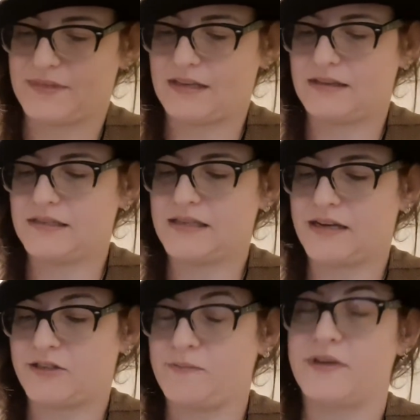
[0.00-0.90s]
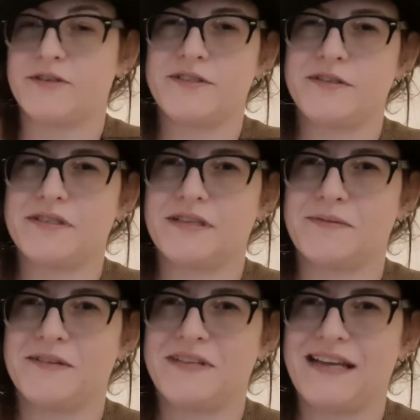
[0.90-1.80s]
This is actually better too because I'm
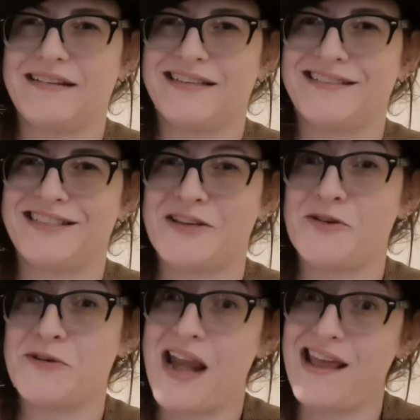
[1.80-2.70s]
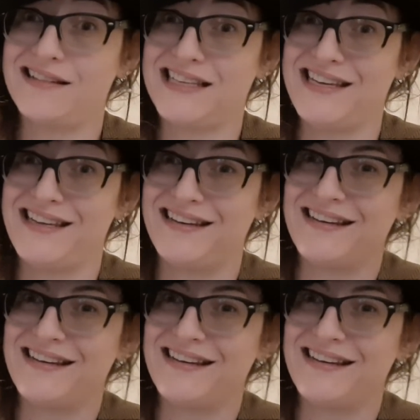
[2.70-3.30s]
left-handed, so nailed it.